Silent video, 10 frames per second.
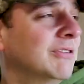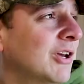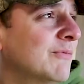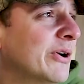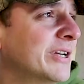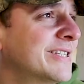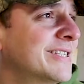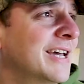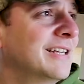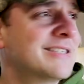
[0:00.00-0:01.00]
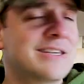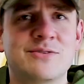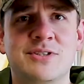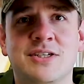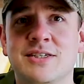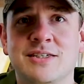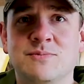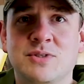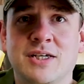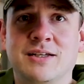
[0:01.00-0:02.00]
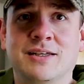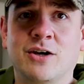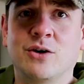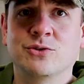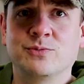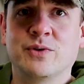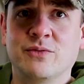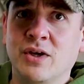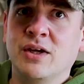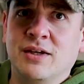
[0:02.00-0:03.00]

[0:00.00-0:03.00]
you know, minus 10 Celsius isn't particularly cold, but